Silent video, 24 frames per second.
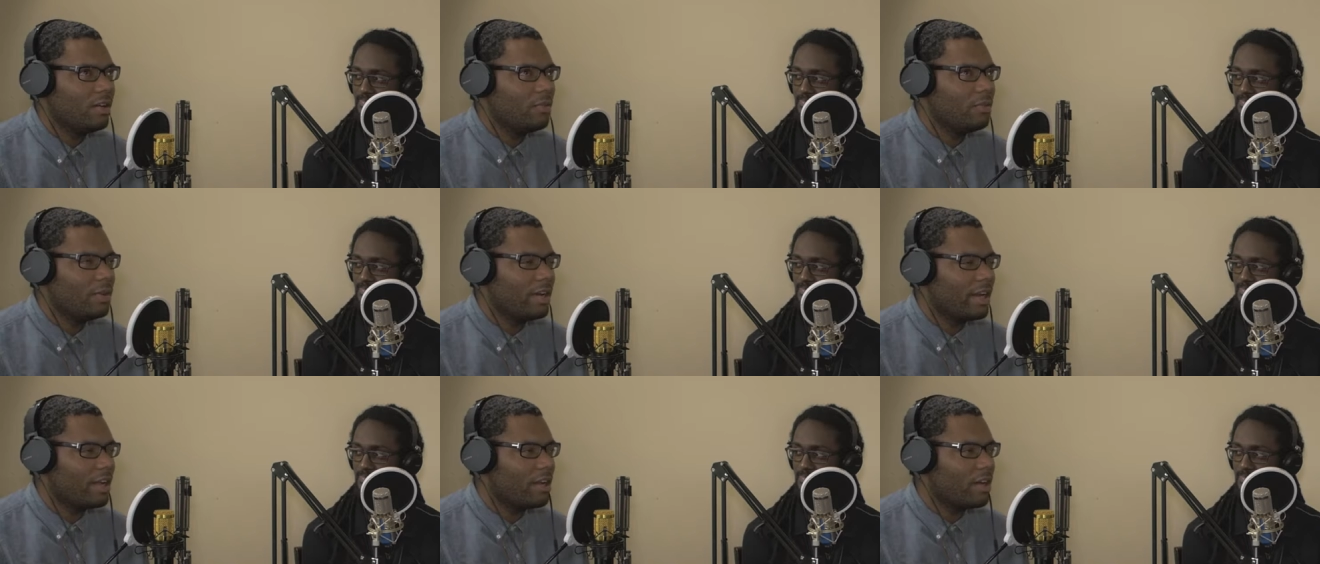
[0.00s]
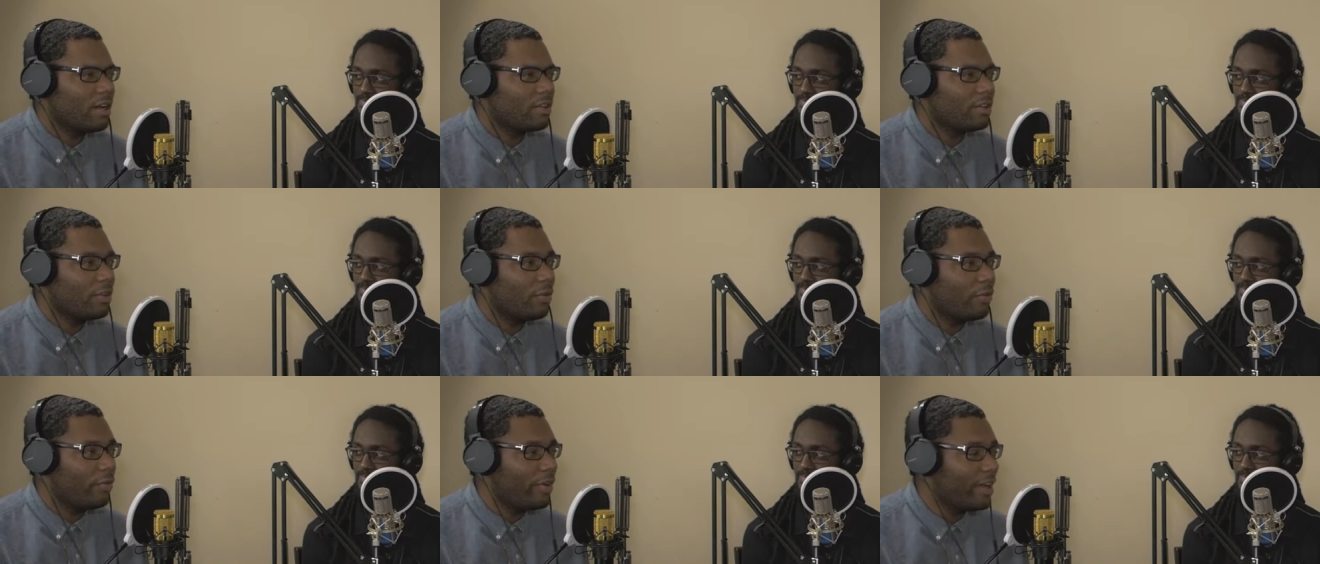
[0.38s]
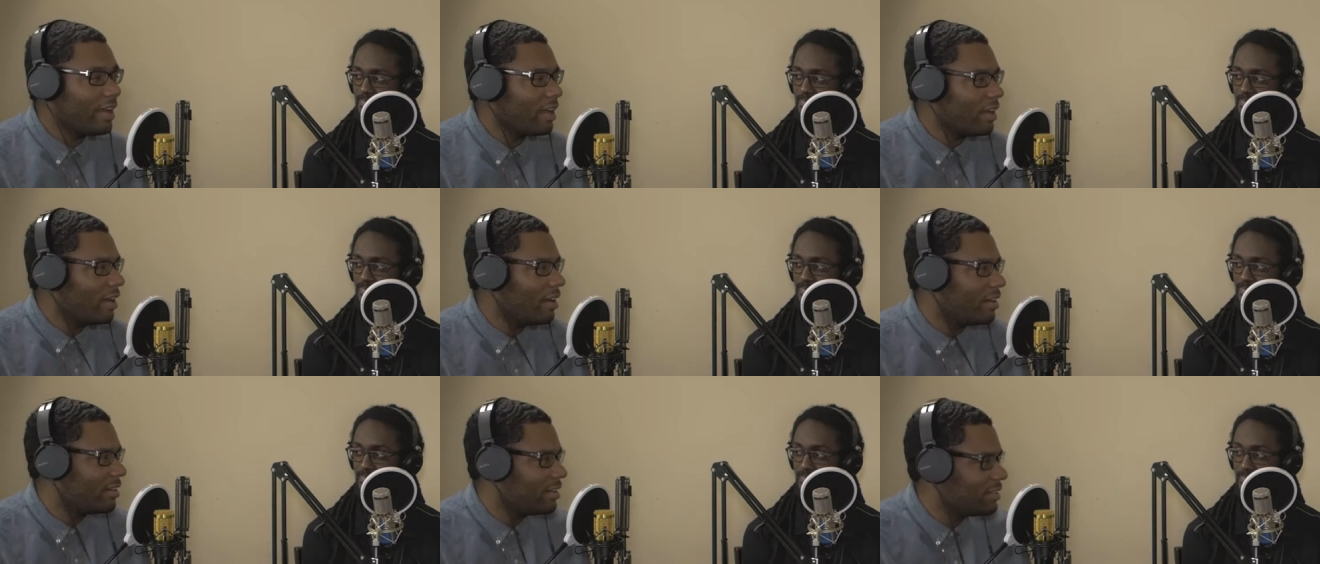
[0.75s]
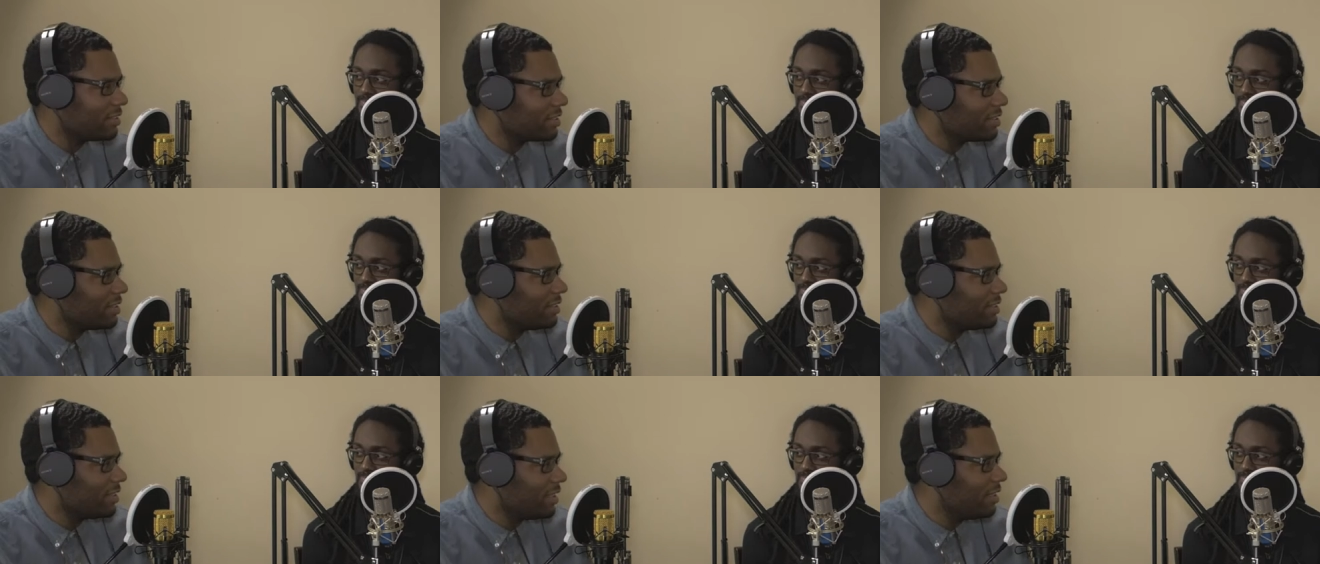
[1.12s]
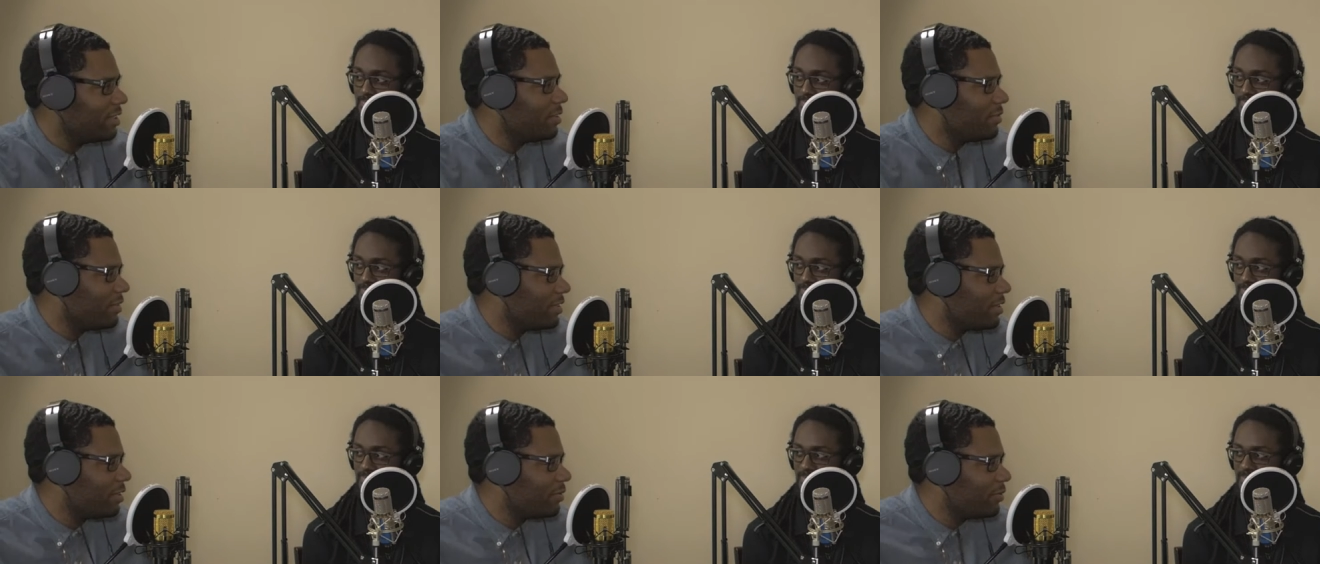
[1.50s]
Speaker 1: what do they call the Ringlons, because they
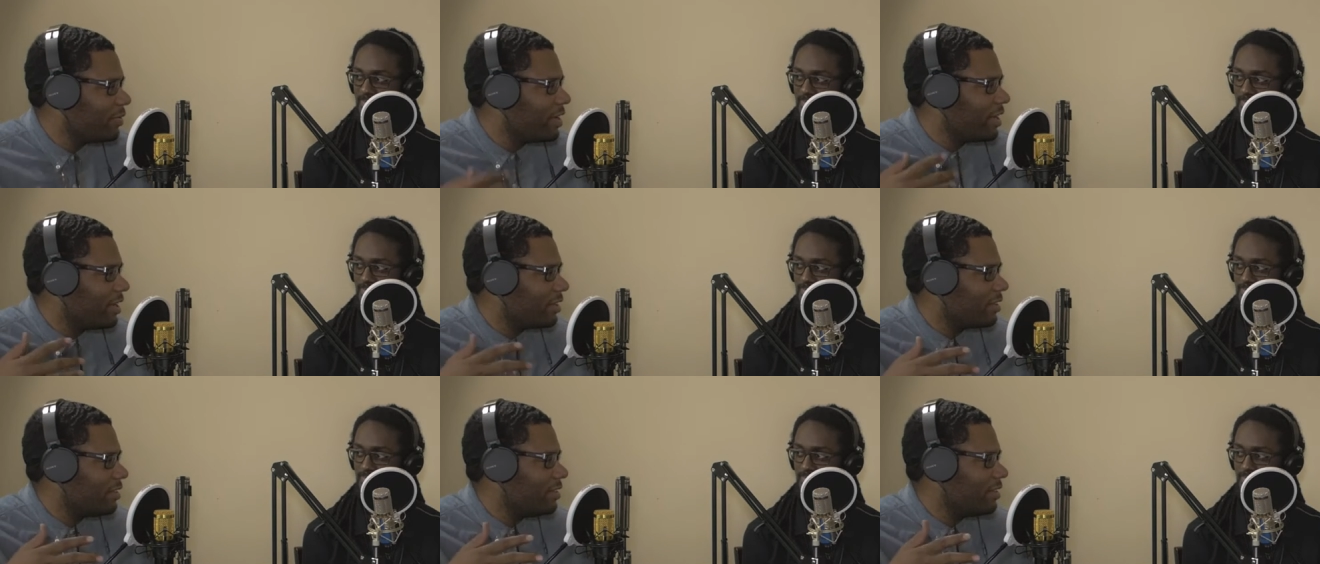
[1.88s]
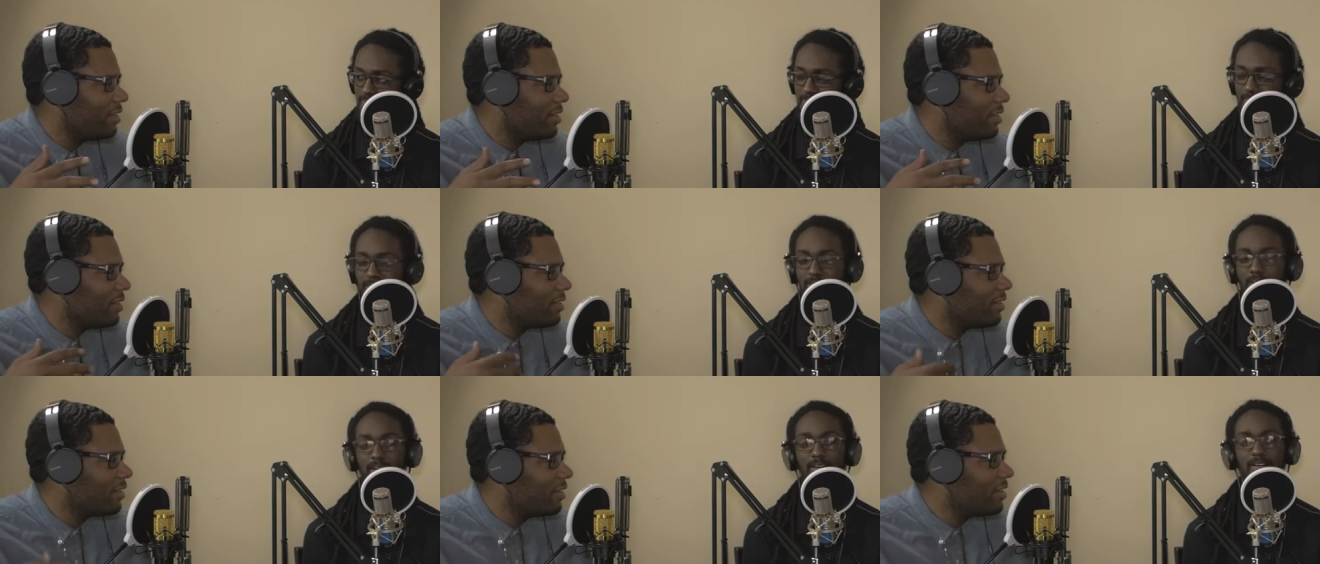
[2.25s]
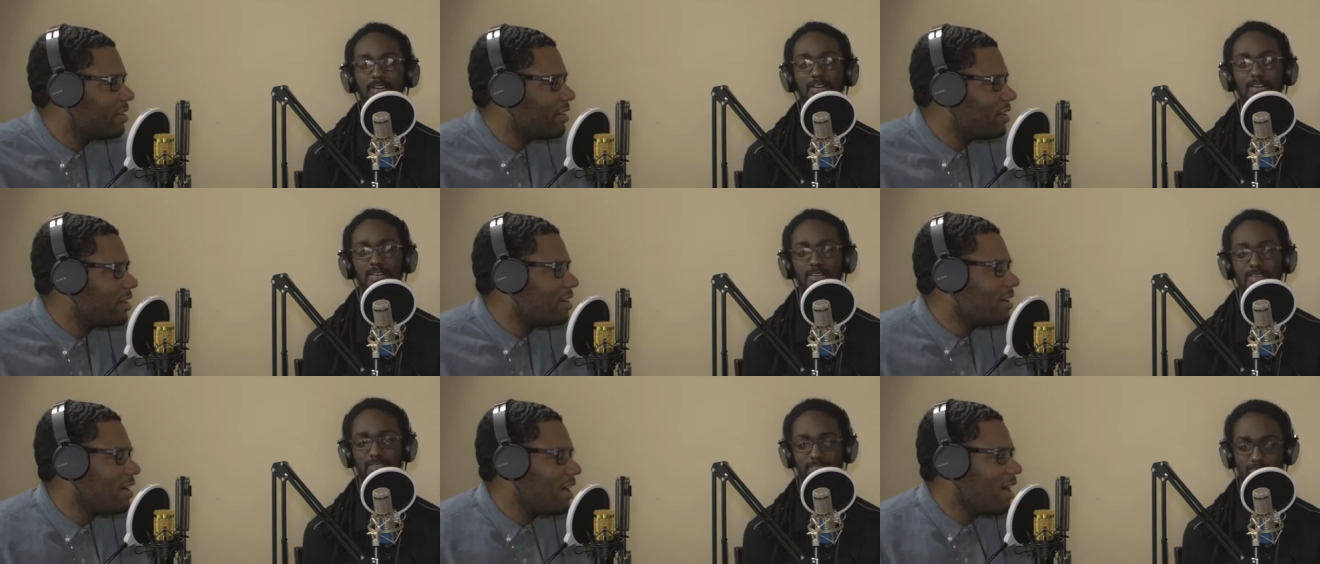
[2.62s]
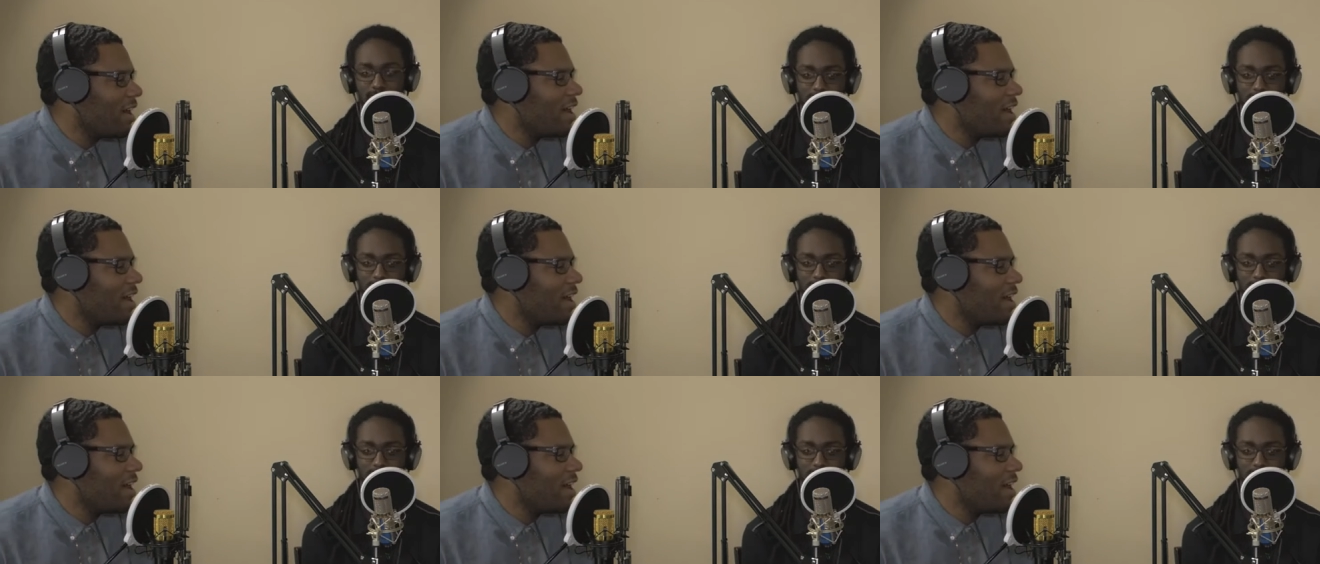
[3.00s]
live on the ring, you know. Oh,